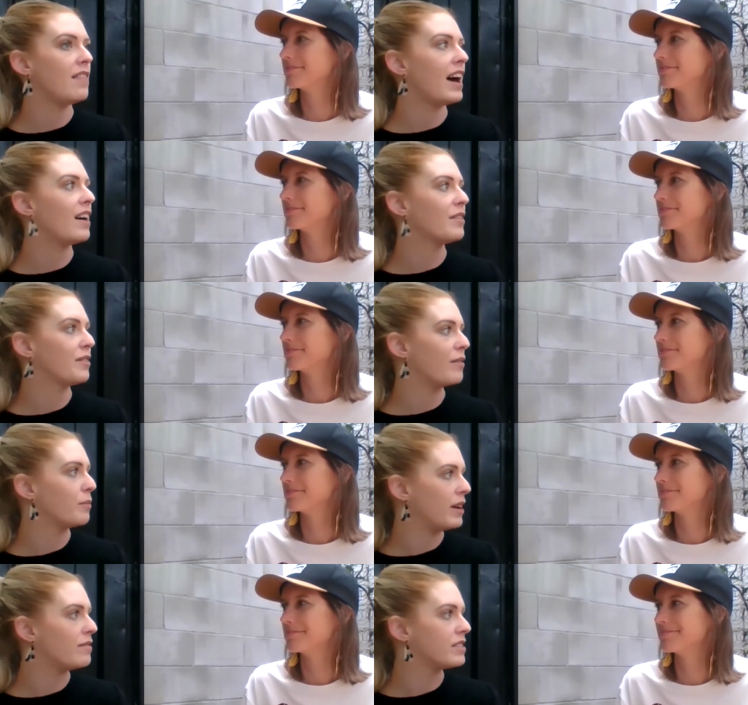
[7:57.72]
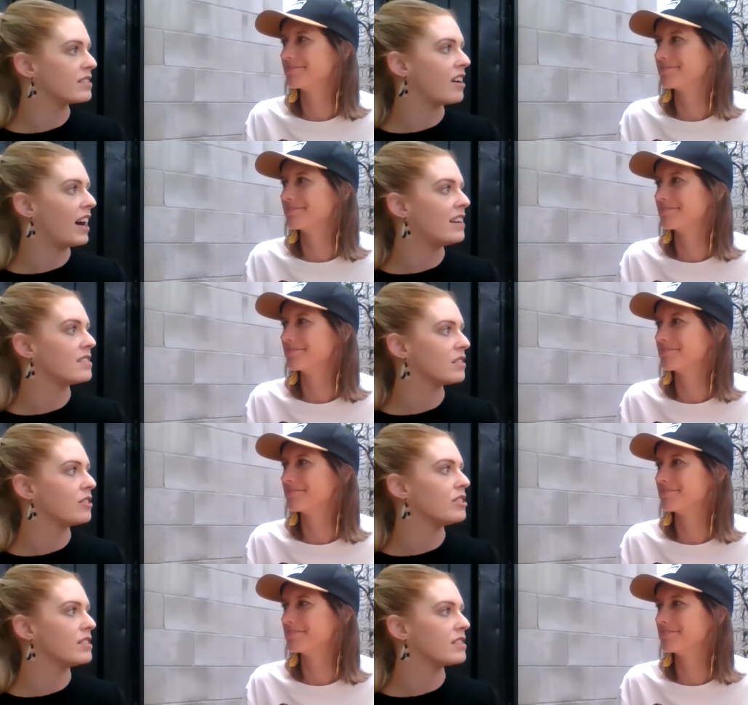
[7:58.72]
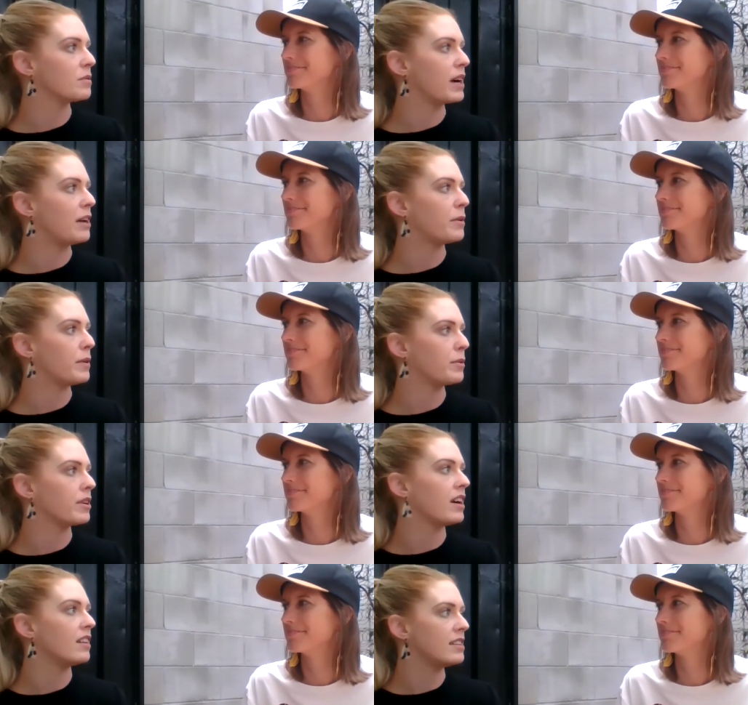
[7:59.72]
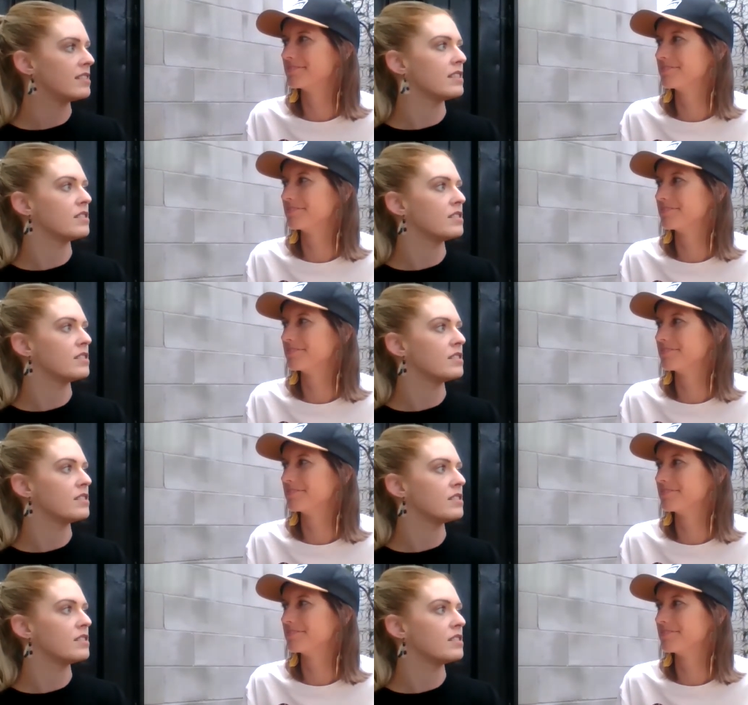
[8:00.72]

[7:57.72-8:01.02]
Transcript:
Speaker 1: that we've designed solutions in a way where we want to elicit